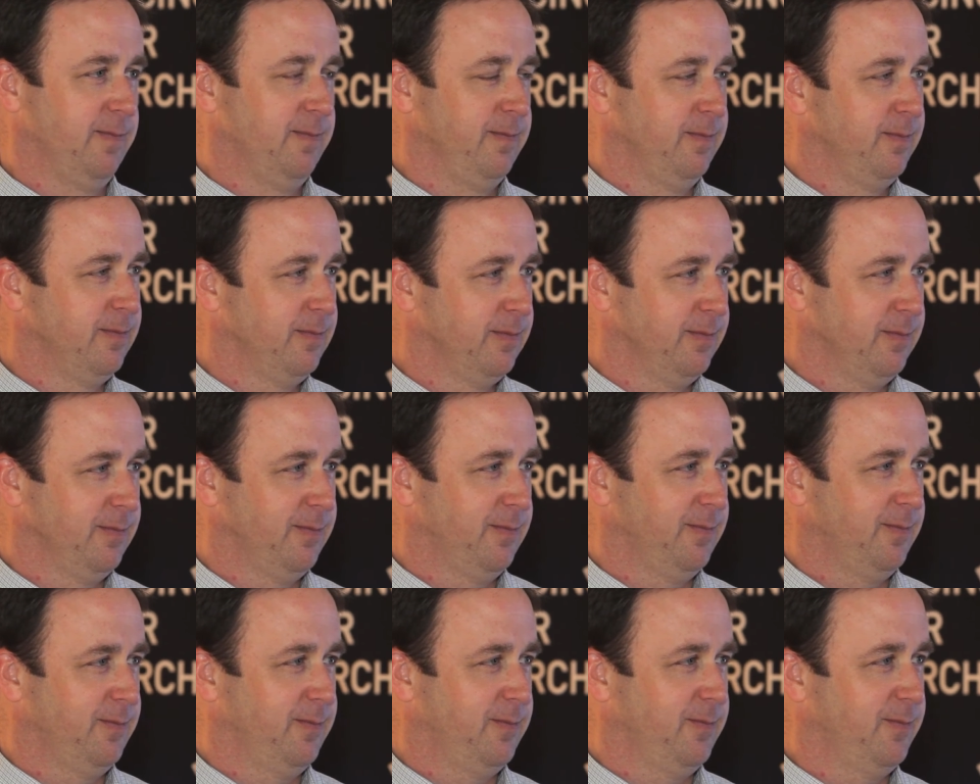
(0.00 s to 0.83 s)
And
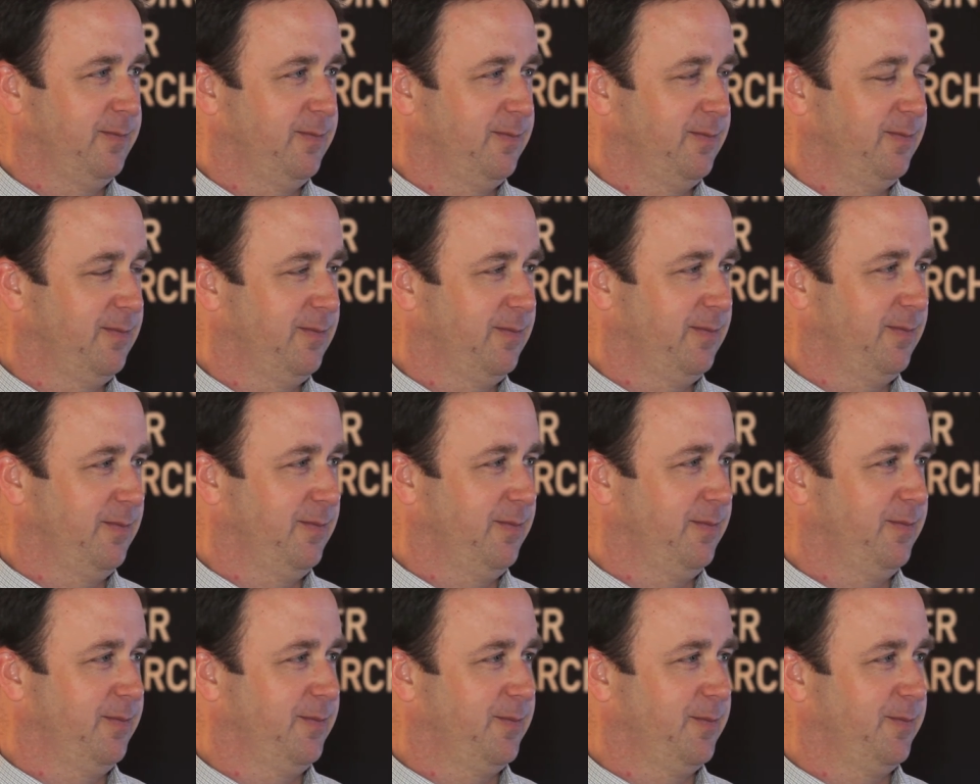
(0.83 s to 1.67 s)
what can you tell me about
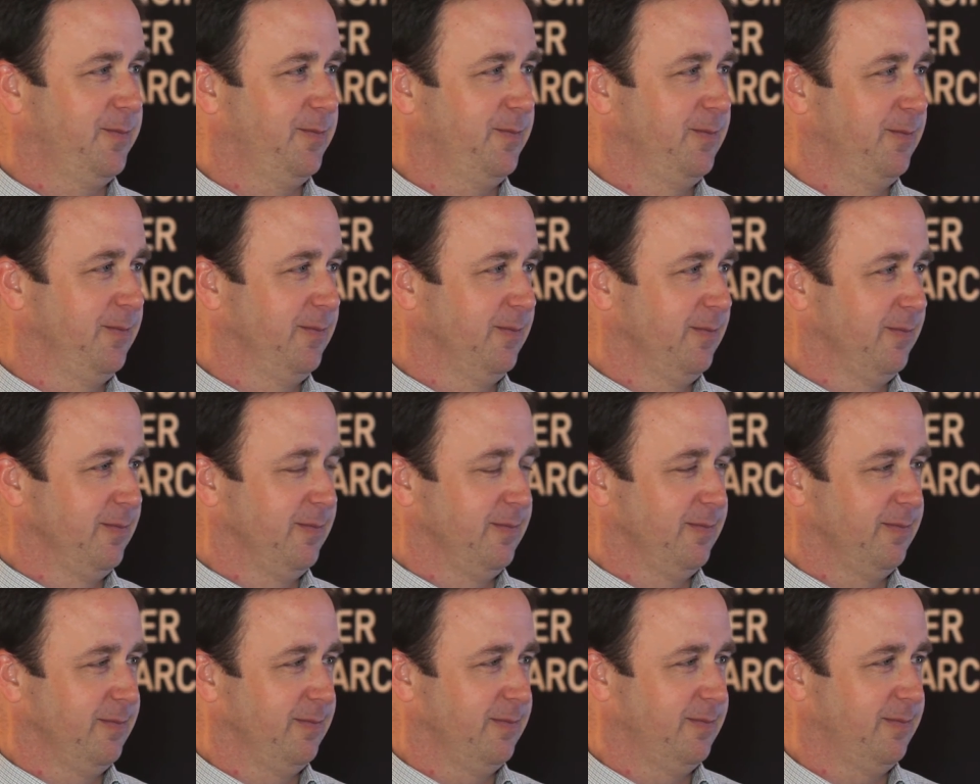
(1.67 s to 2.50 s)

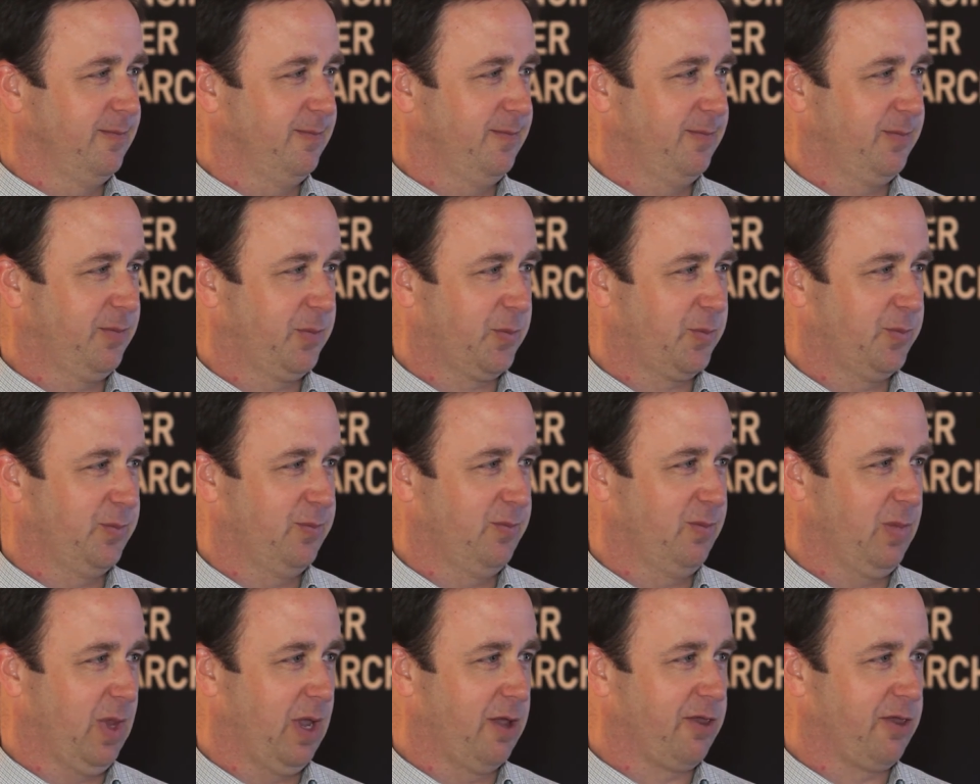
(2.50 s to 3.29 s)
isothermal uh, amplification?